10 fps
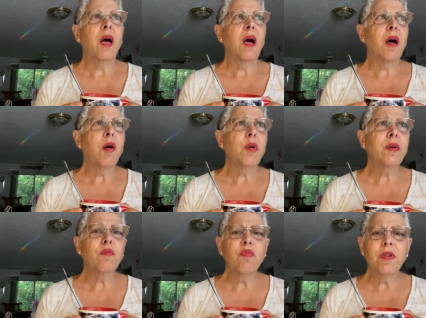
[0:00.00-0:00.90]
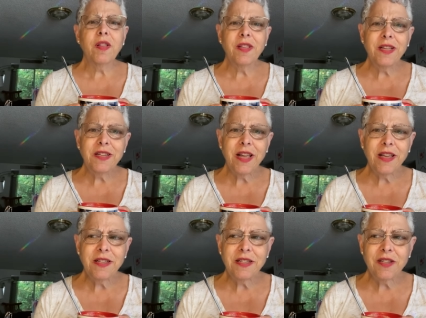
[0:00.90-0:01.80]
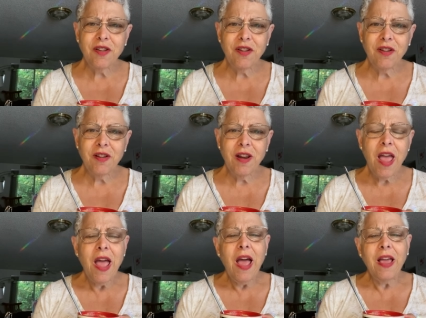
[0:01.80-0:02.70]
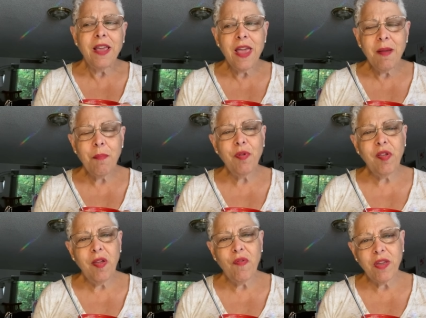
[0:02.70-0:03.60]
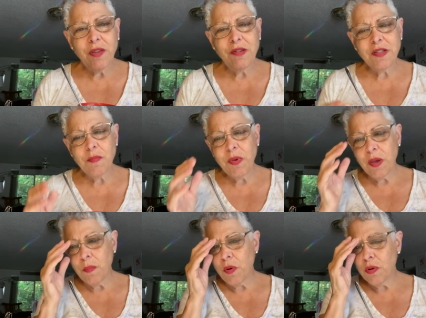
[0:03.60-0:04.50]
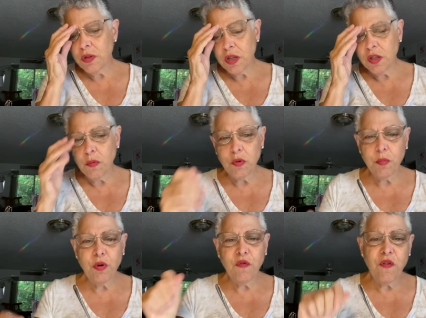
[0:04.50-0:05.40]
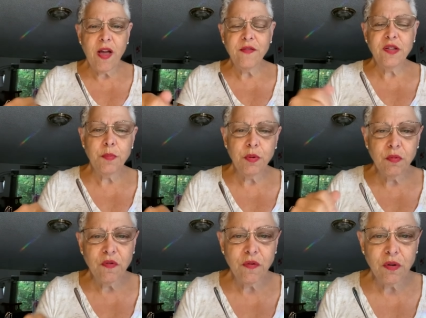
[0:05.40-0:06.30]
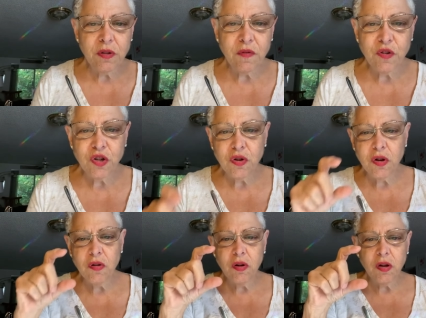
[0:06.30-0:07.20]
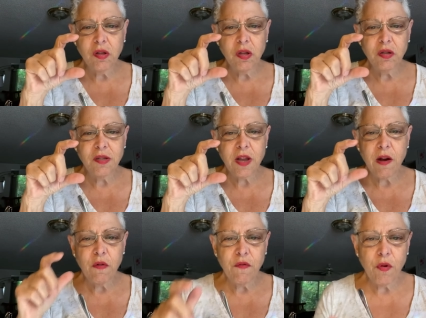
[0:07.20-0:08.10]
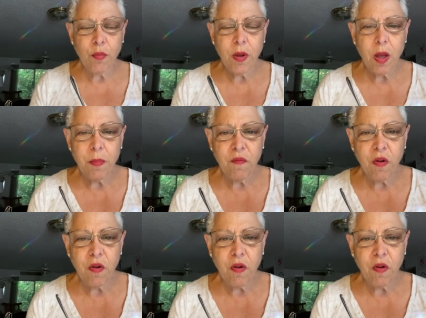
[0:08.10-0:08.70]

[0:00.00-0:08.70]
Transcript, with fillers: Oh, it really tastes good. I can't believe I used to be a person that would put five spoonfuls of sugar in a little styrofoam cup of